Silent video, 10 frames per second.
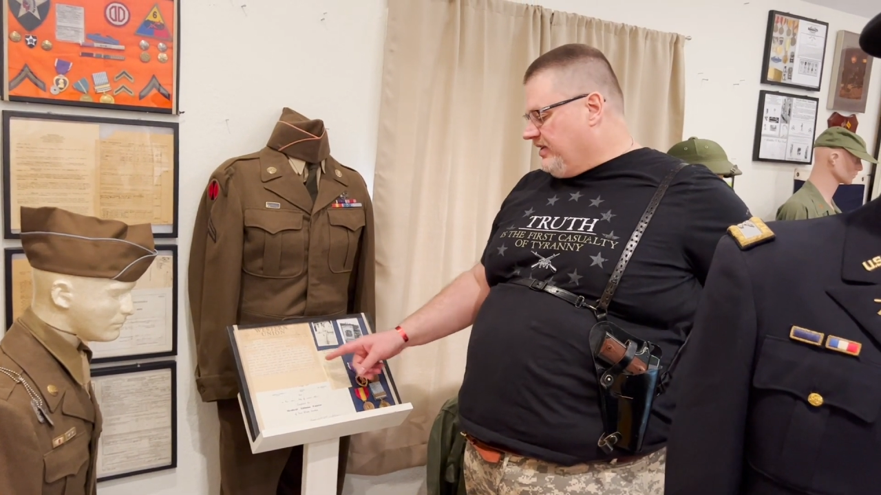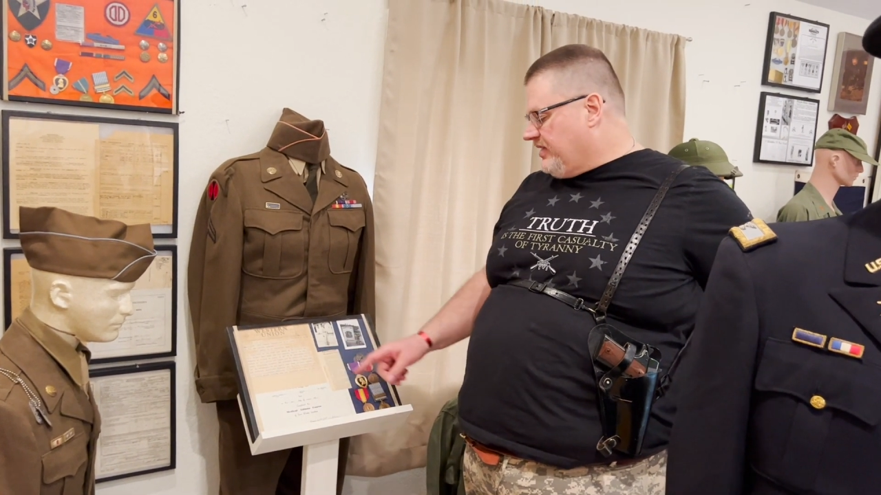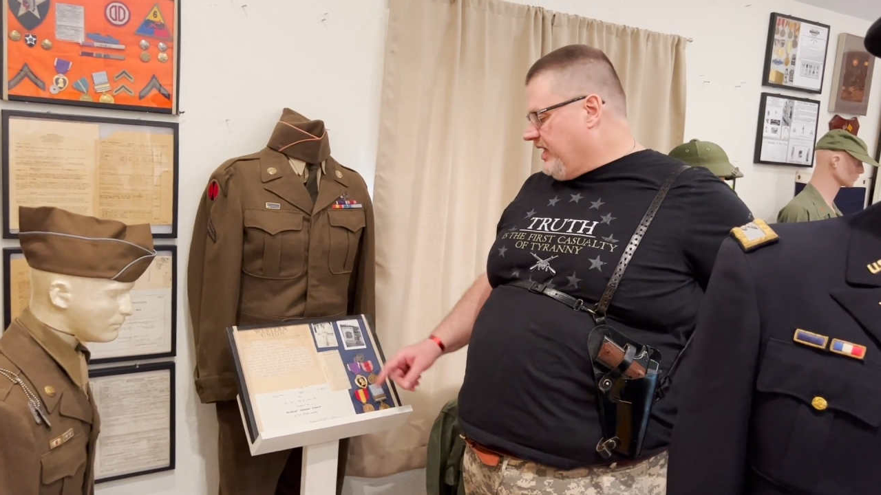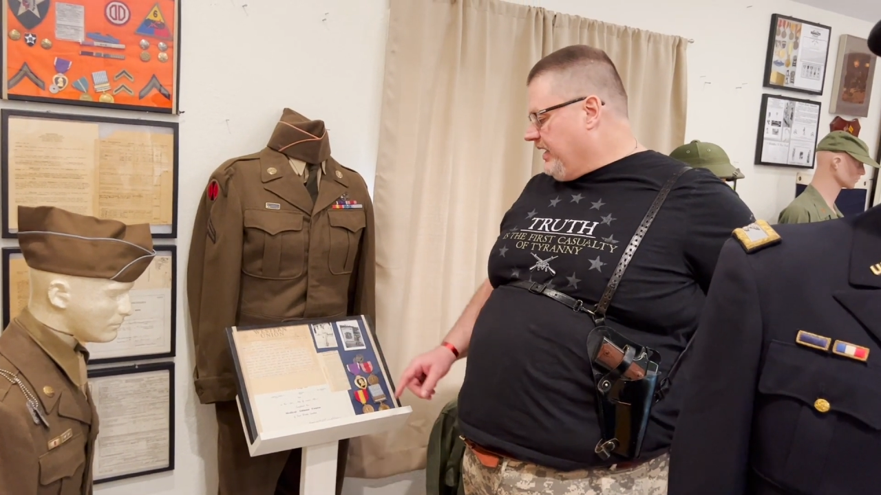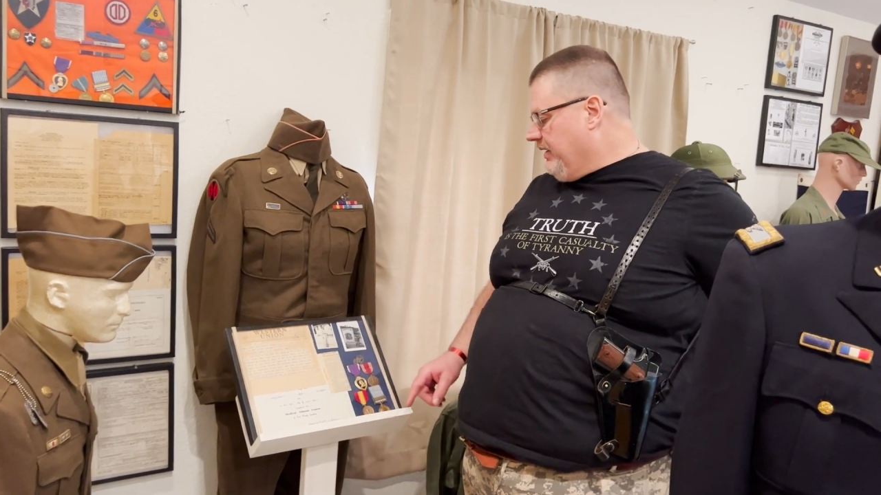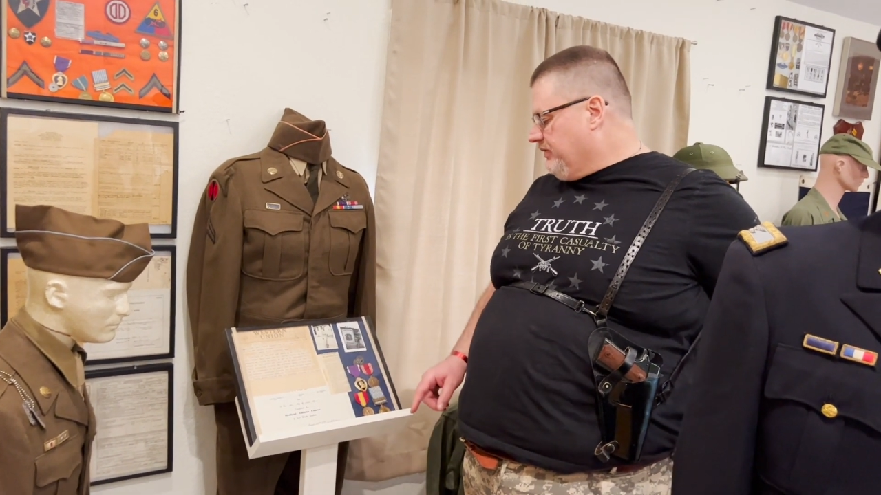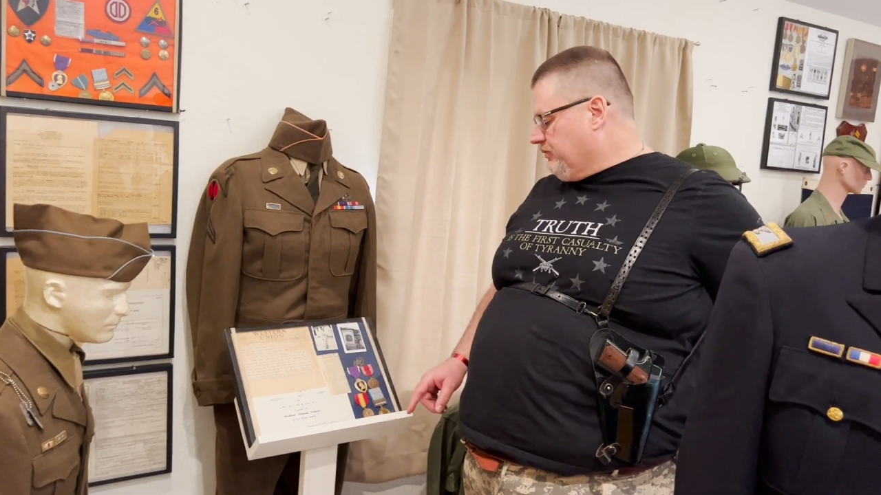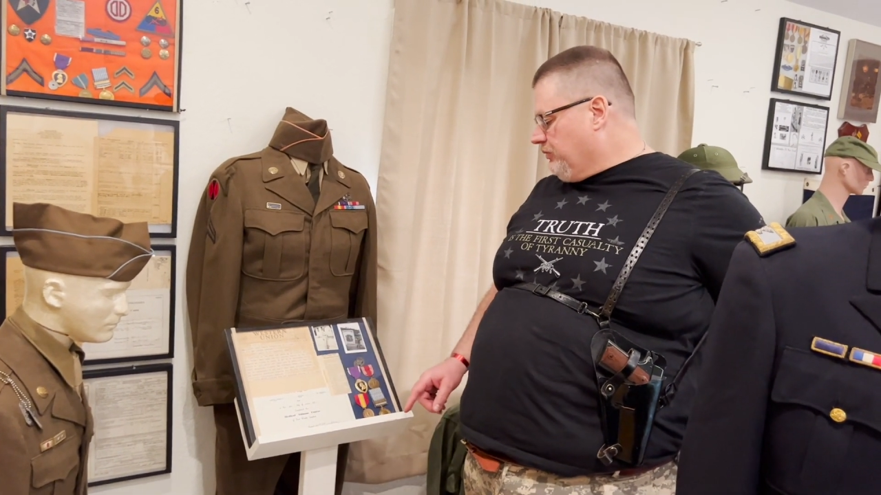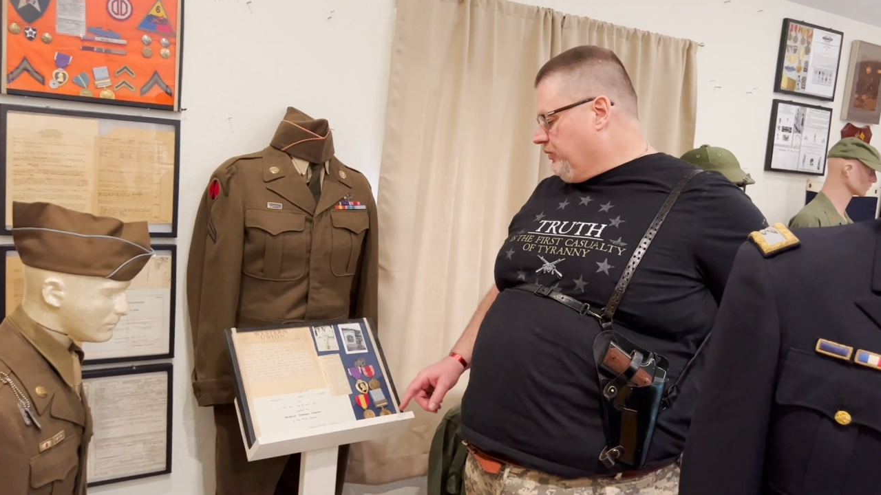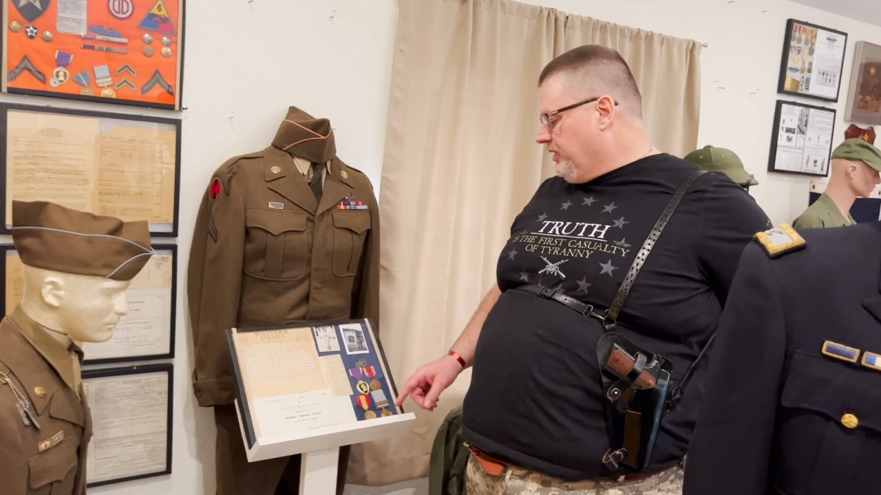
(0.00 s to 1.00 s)
saying he was
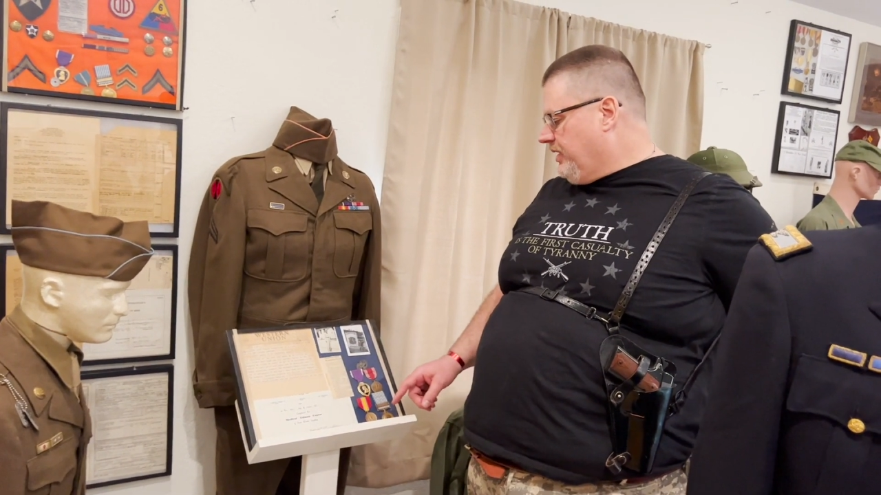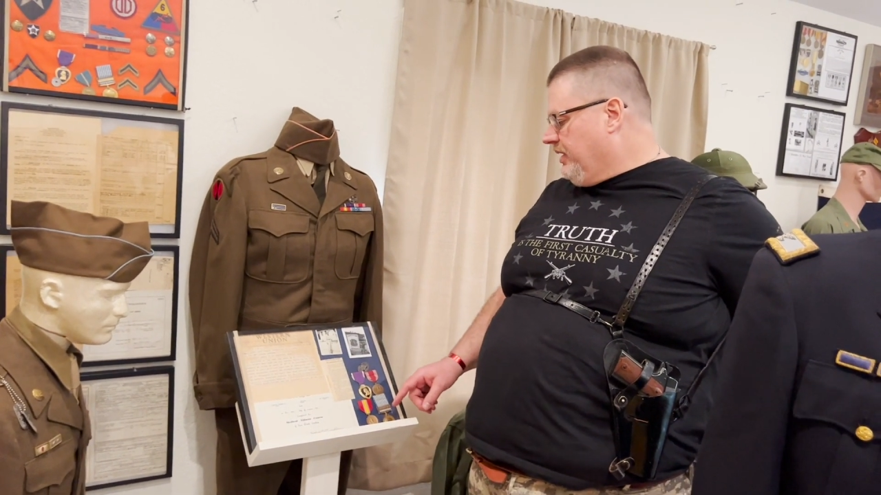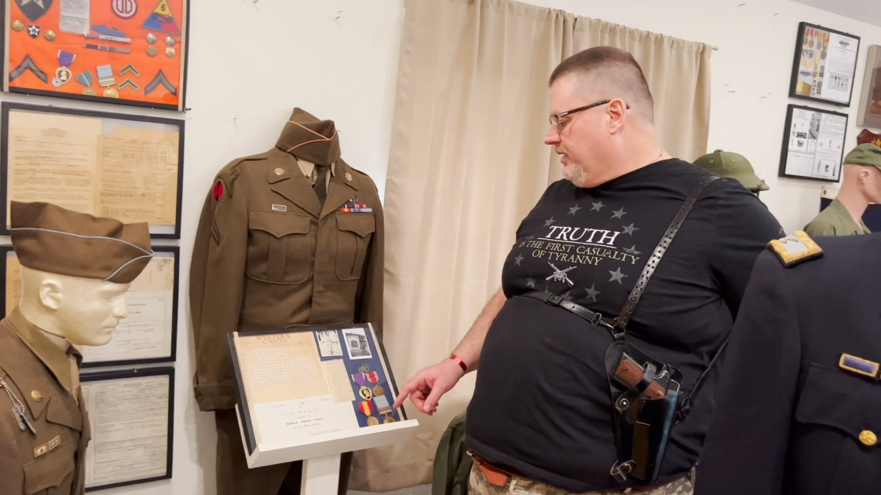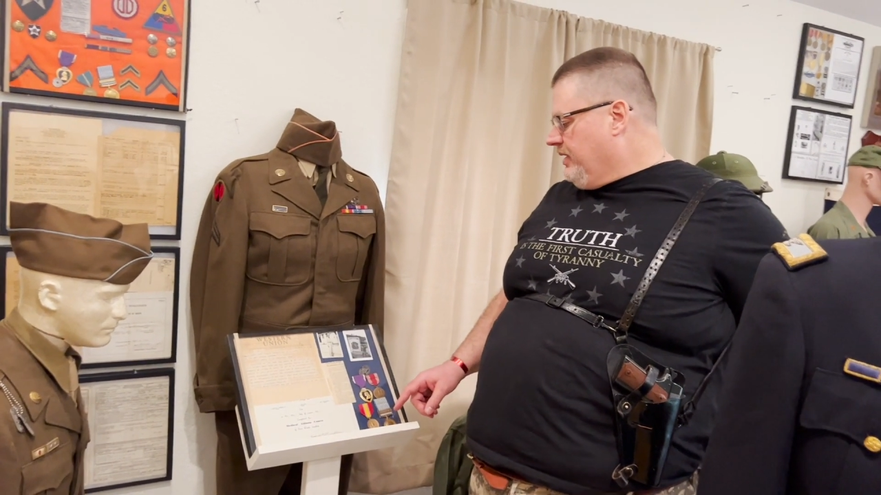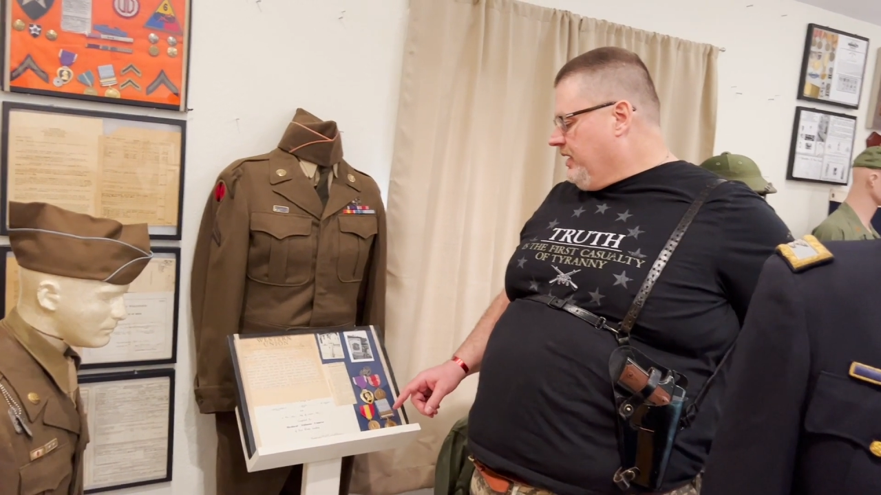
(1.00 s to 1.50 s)
wounded